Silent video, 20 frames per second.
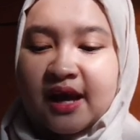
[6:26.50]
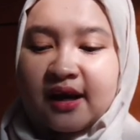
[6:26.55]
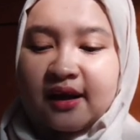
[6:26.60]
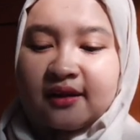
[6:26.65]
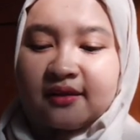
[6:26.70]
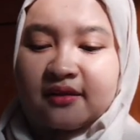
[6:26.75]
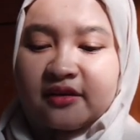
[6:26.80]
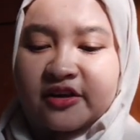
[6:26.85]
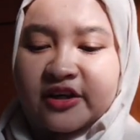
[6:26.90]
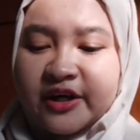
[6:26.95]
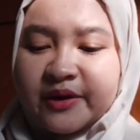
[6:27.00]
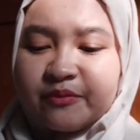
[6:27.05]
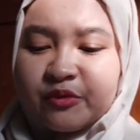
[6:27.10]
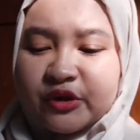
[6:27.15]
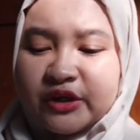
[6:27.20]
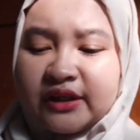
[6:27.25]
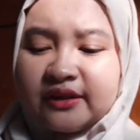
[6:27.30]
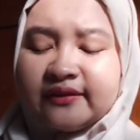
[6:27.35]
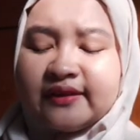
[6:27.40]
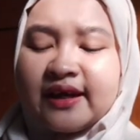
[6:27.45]
a learning
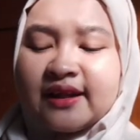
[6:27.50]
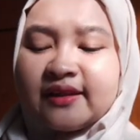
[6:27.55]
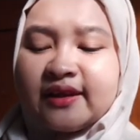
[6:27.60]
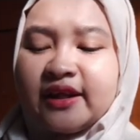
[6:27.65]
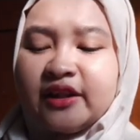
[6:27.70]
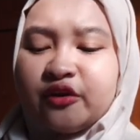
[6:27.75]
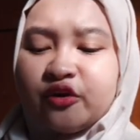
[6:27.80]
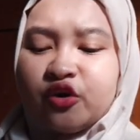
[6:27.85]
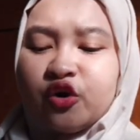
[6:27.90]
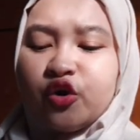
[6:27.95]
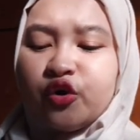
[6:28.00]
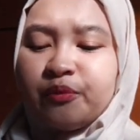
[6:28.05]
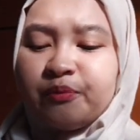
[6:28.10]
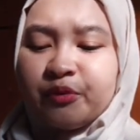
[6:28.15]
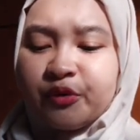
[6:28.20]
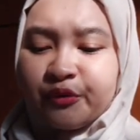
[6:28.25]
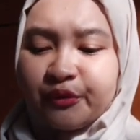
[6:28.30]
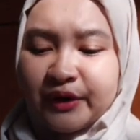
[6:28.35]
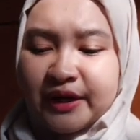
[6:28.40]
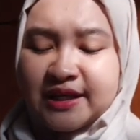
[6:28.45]
model that
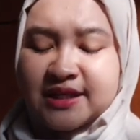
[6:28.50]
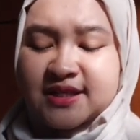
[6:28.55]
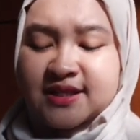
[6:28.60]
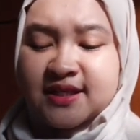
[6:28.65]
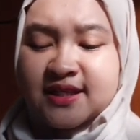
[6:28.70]
incorporates